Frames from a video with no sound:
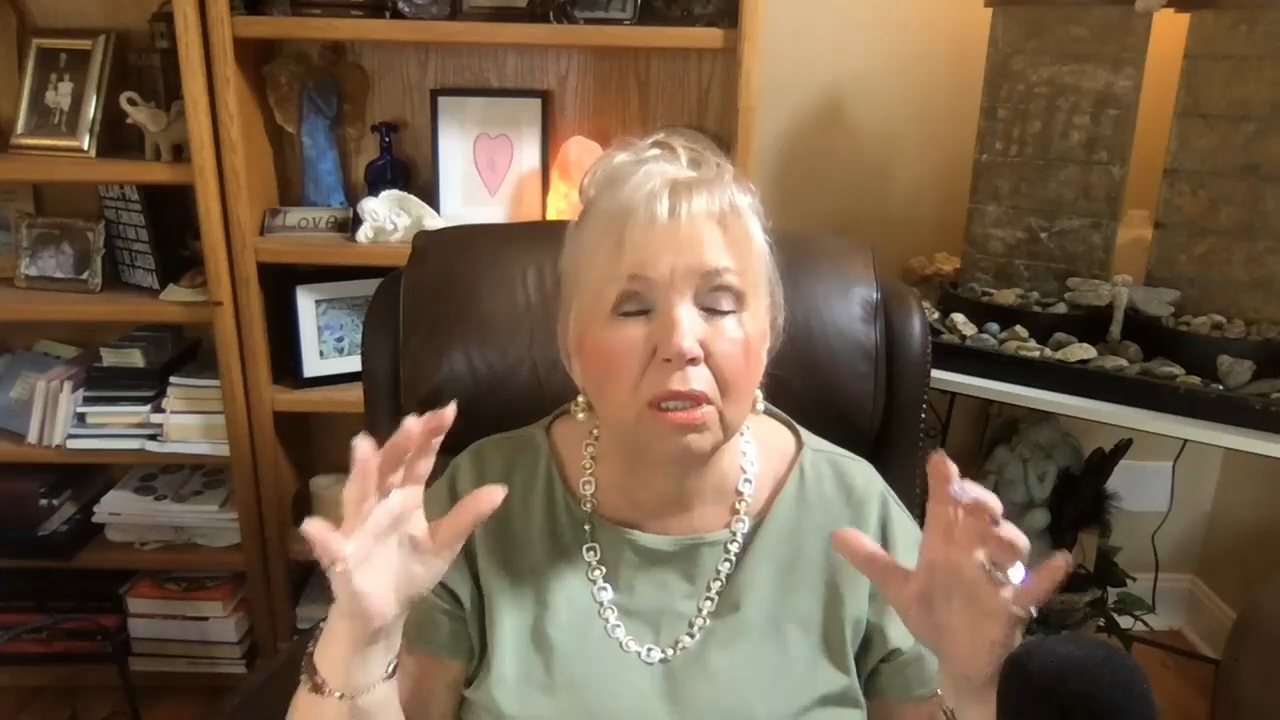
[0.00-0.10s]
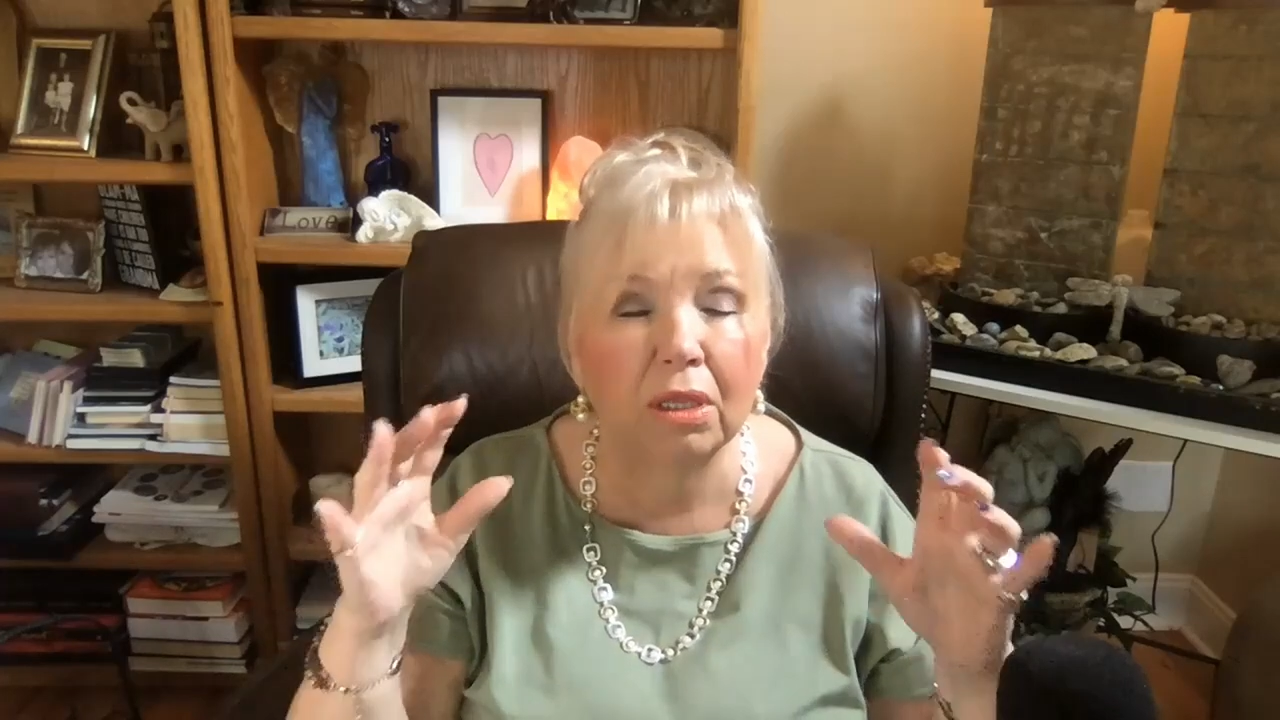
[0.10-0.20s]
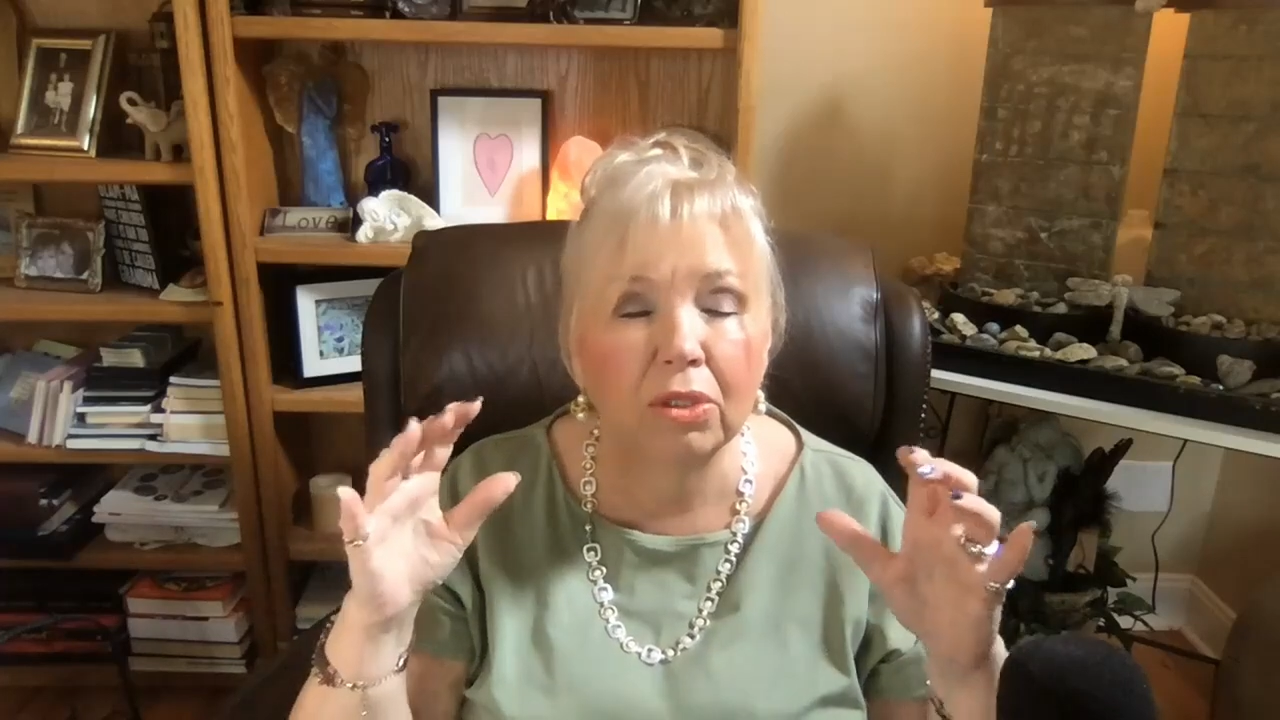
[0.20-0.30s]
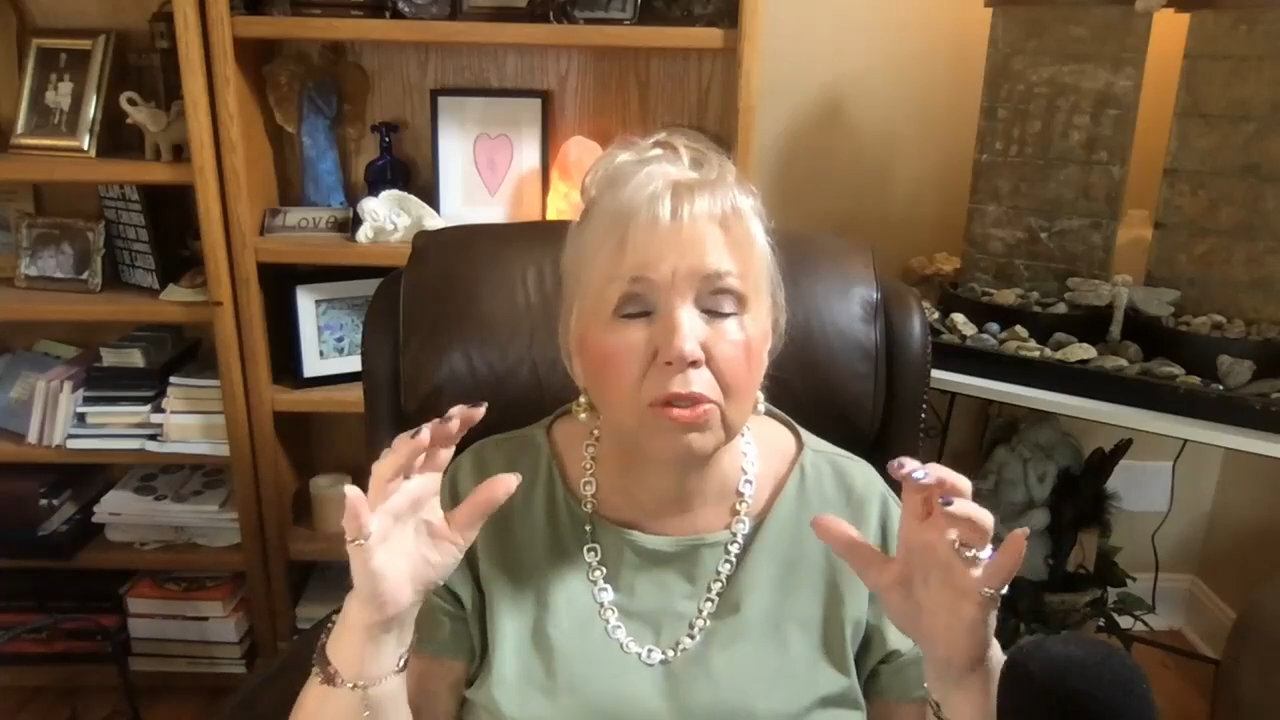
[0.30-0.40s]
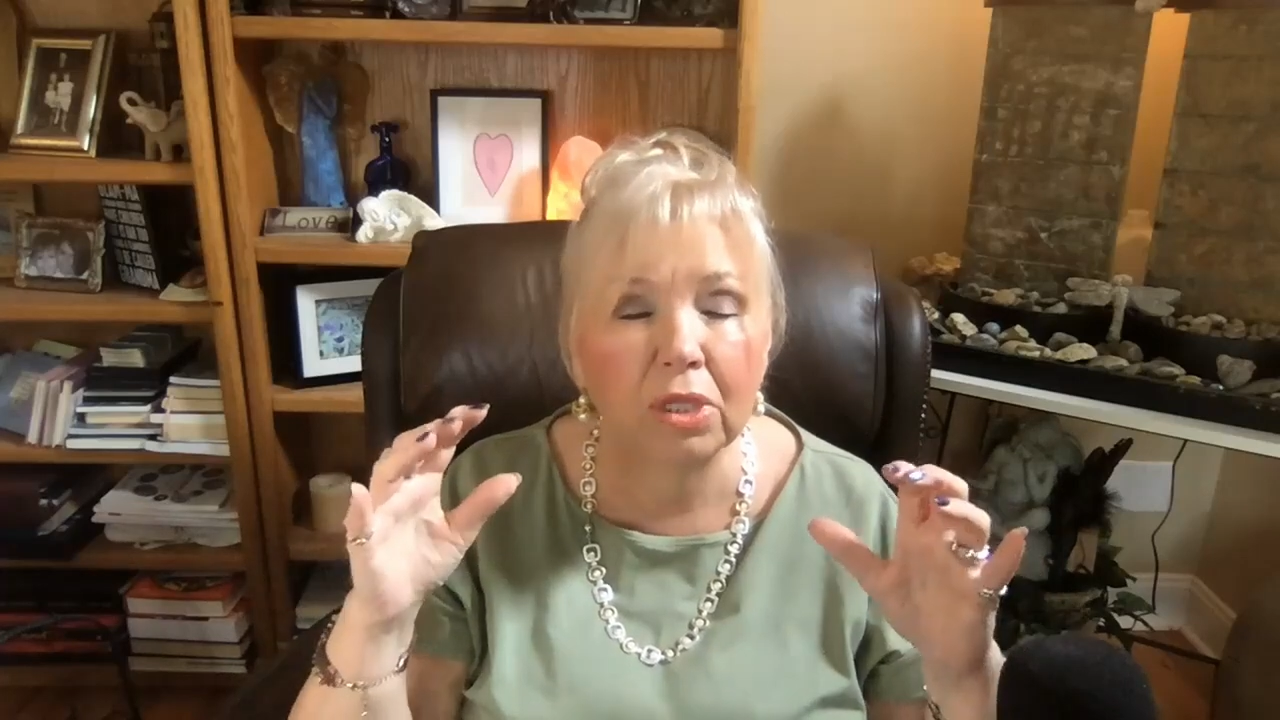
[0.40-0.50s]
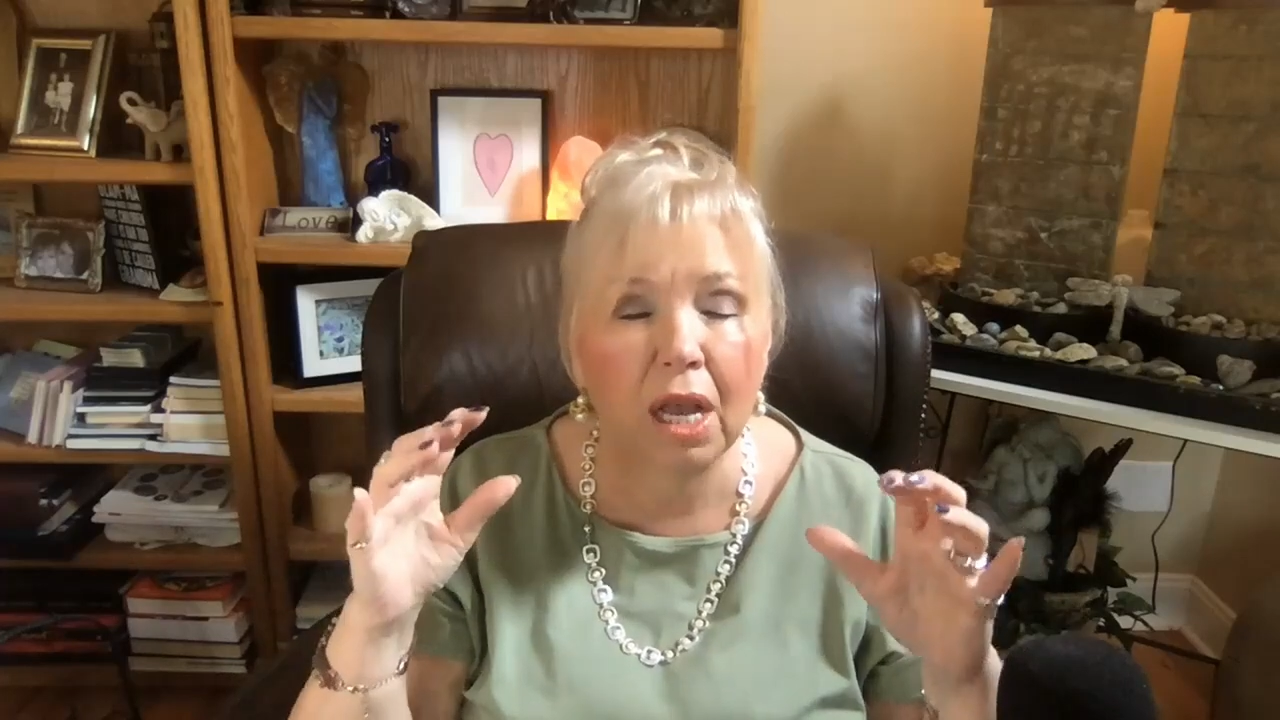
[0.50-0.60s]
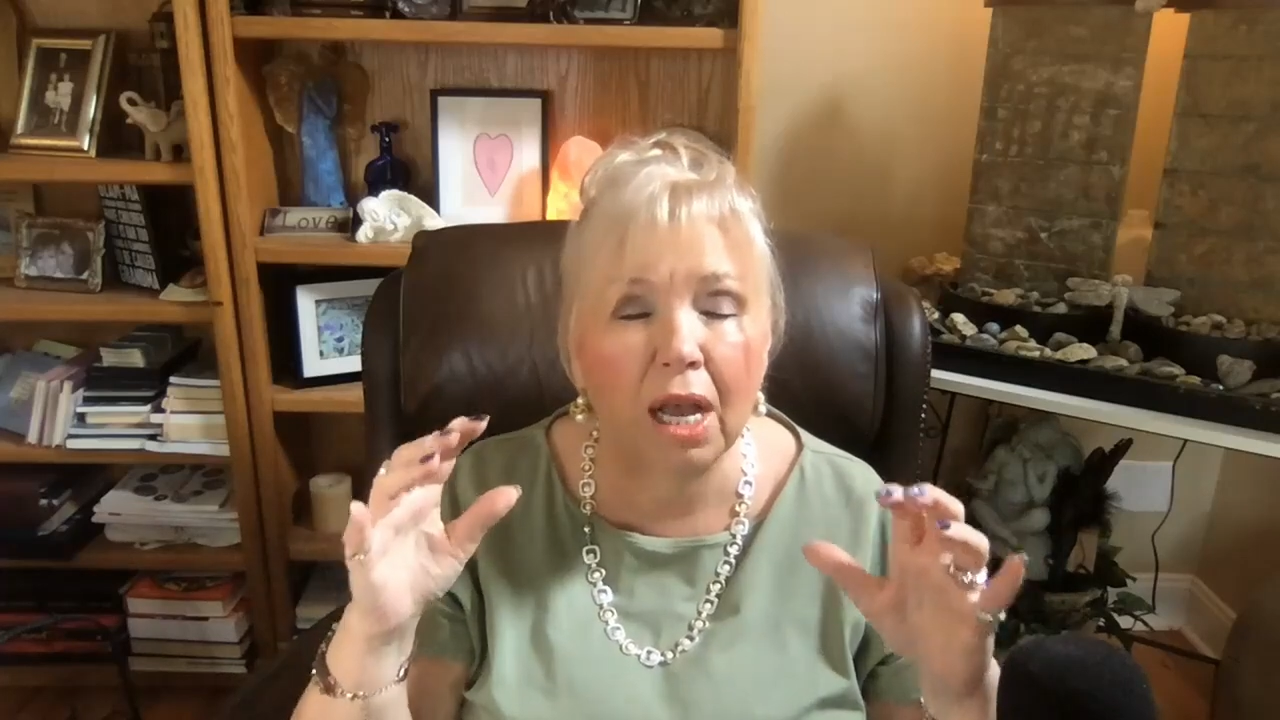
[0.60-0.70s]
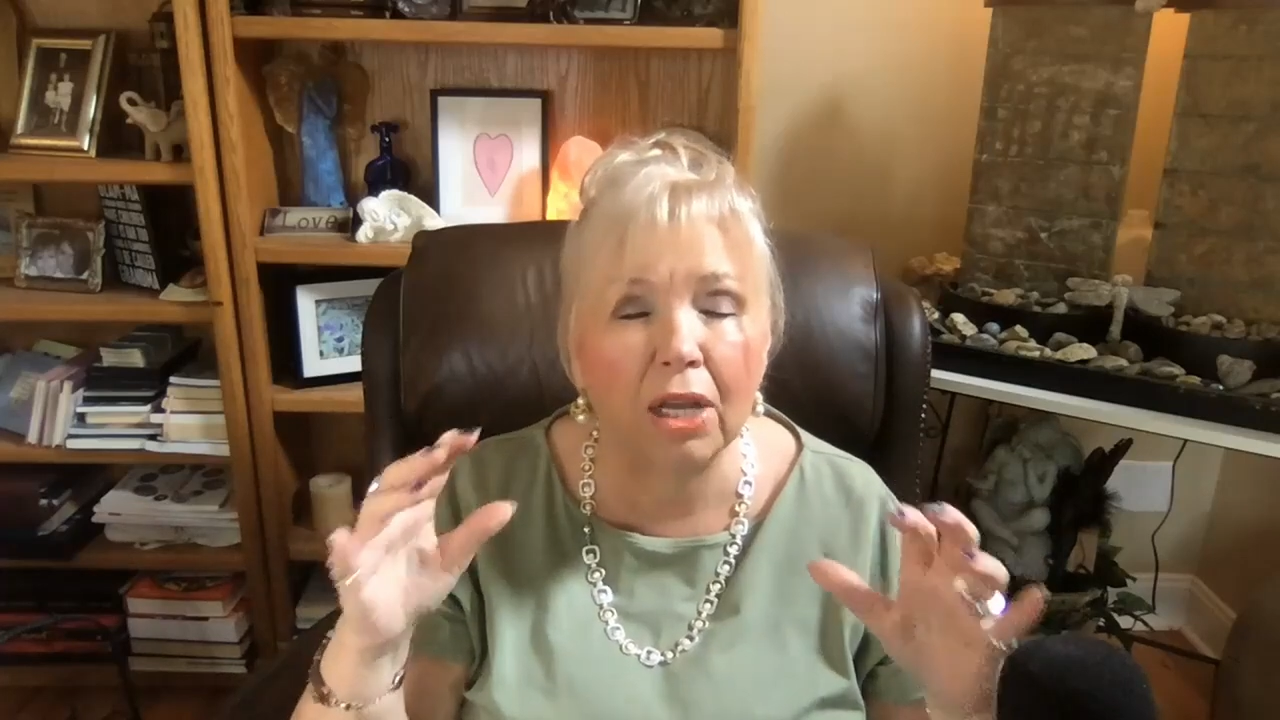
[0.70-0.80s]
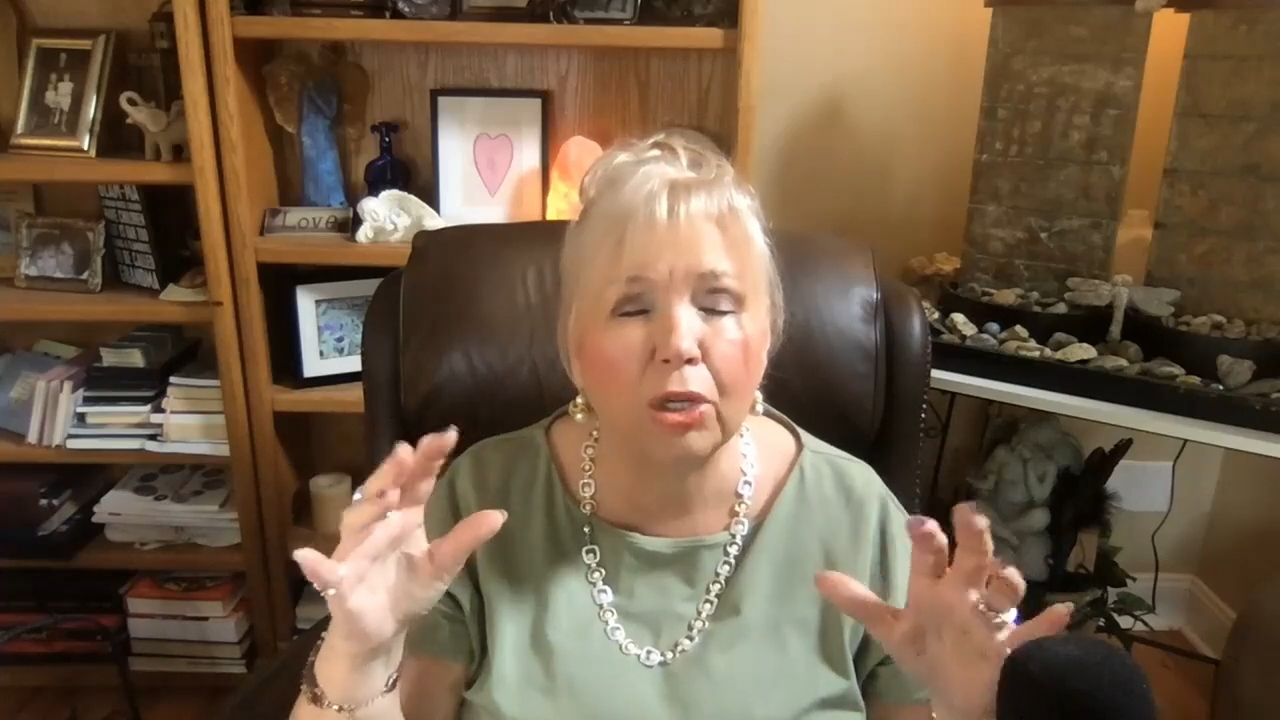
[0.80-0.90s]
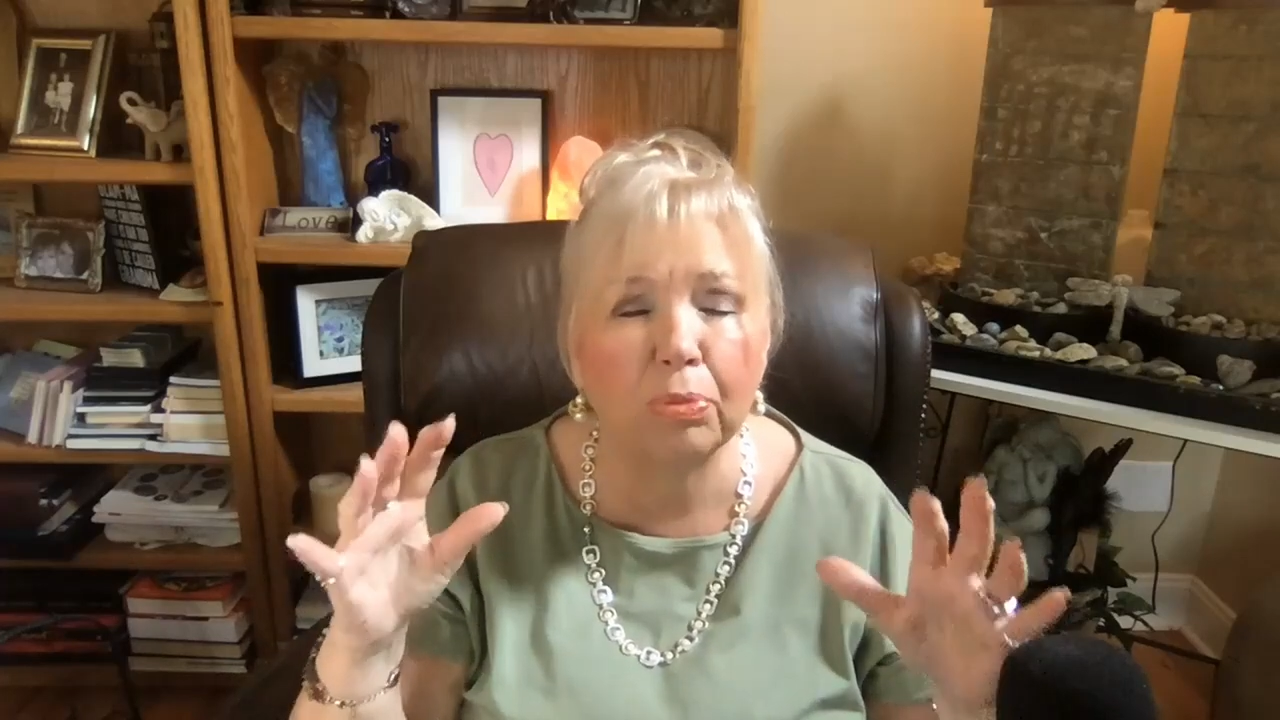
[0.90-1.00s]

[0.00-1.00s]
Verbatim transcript: that there's a higher